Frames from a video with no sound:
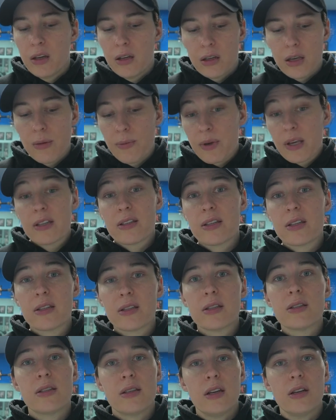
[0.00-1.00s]
keep
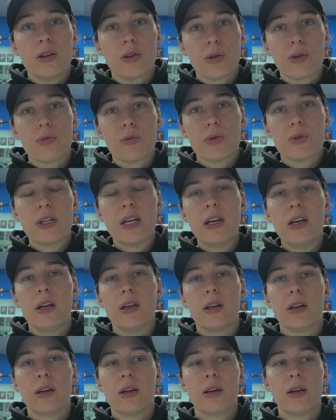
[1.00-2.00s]
consistency in your
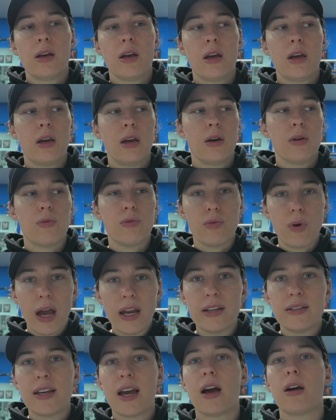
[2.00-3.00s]
routine,
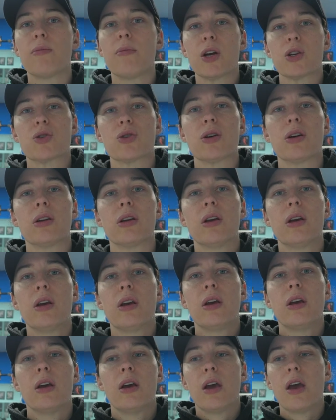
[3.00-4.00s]
write it down, measure it,
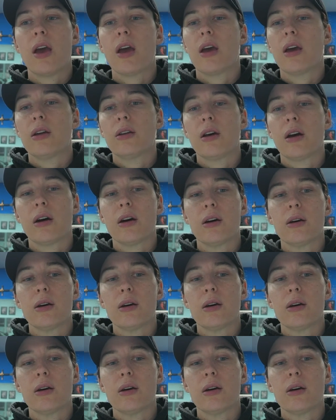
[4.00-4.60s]
and